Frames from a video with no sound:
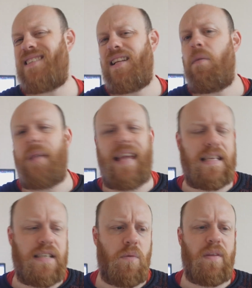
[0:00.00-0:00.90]
It's a little bit
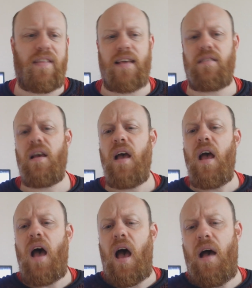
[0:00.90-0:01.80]
easier with this.
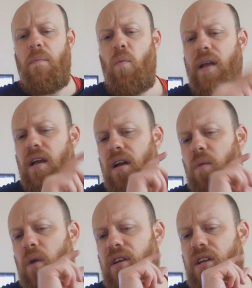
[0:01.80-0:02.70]
What you're going
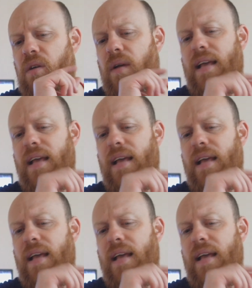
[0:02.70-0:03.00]
to want to do